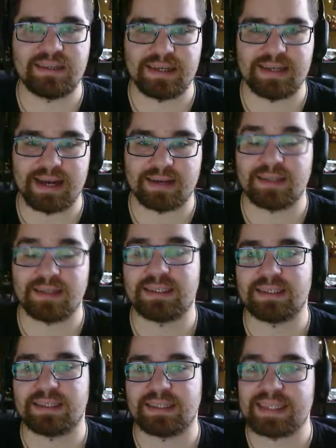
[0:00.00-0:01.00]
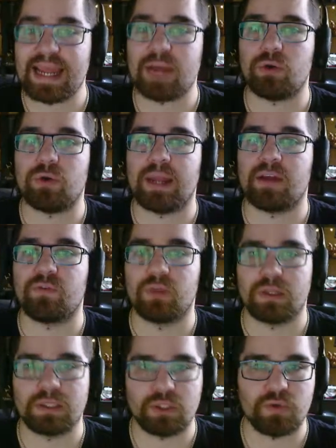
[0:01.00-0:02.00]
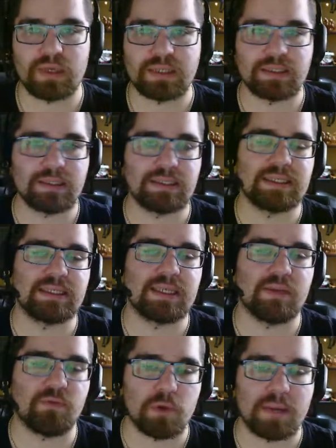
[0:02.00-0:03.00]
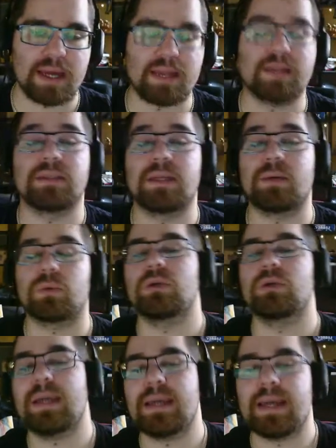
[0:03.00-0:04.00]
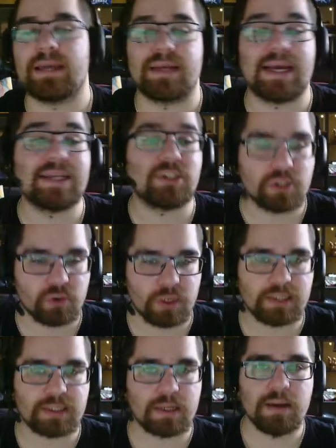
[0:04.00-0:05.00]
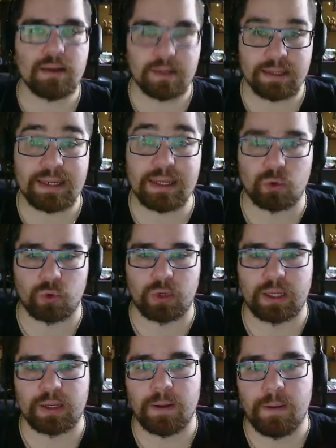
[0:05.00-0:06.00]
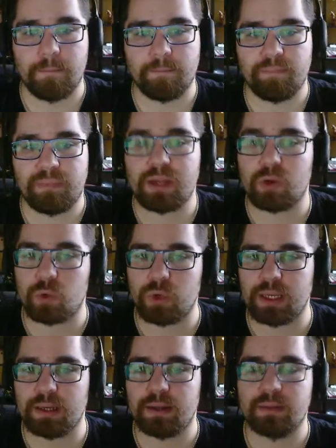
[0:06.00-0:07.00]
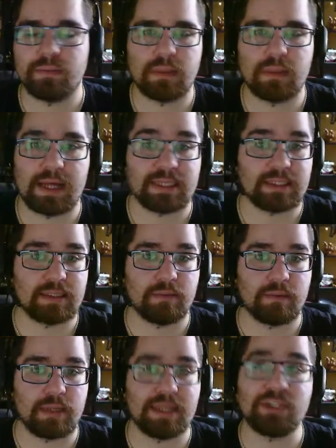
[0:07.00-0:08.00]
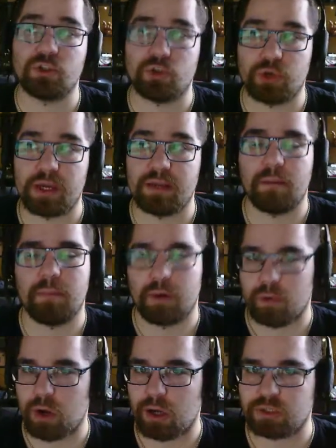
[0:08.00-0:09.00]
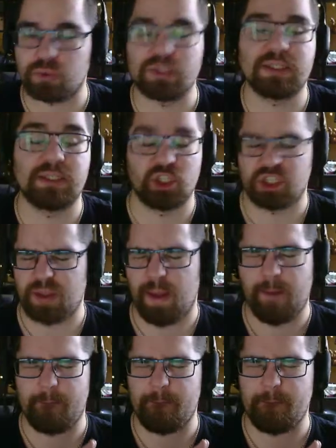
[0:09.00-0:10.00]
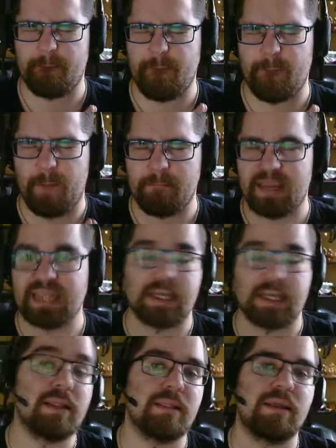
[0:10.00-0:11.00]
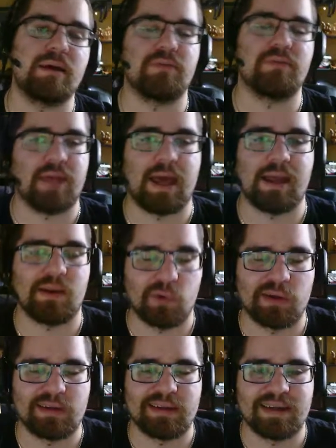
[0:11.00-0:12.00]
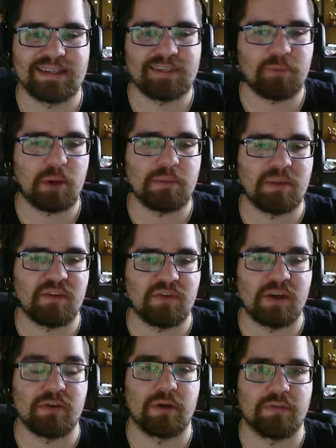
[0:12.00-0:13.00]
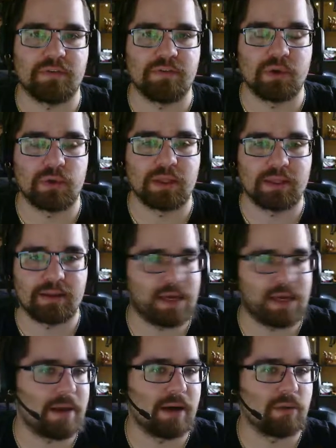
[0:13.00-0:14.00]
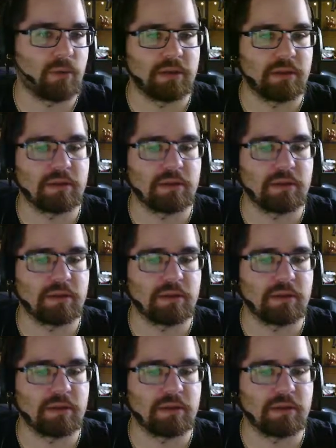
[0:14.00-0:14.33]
deck. This is a standard deck for the 2016 format, and today we're looking at the ancient trait Nidoqueen. Nidoqueen has the ancient trait Barrage, which is just amazing. I love that one. It's probably my favorite of the few that they came out with.